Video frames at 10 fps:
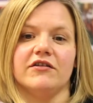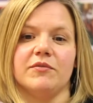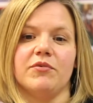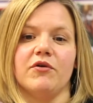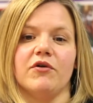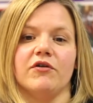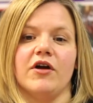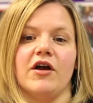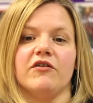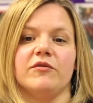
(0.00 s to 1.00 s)
support
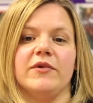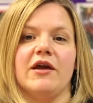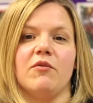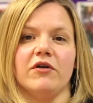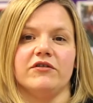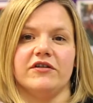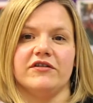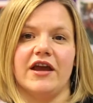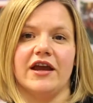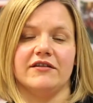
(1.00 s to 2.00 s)
from year 1 to
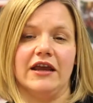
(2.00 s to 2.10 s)
6,